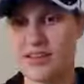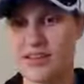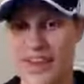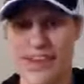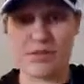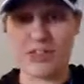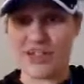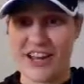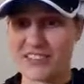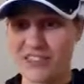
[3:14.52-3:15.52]
Can we
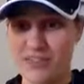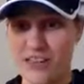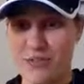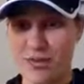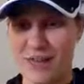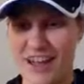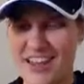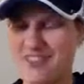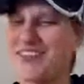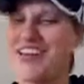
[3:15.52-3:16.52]
check to see if we're
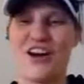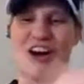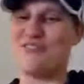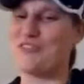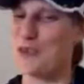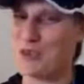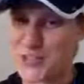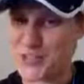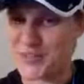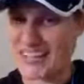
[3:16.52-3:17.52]
right? Of
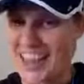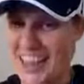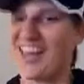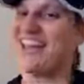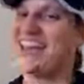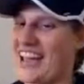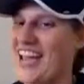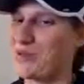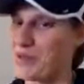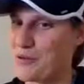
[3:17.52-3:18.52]
course we can,
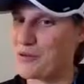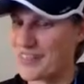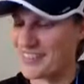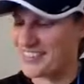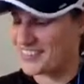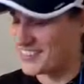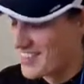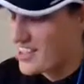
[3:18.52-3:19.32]
and we will.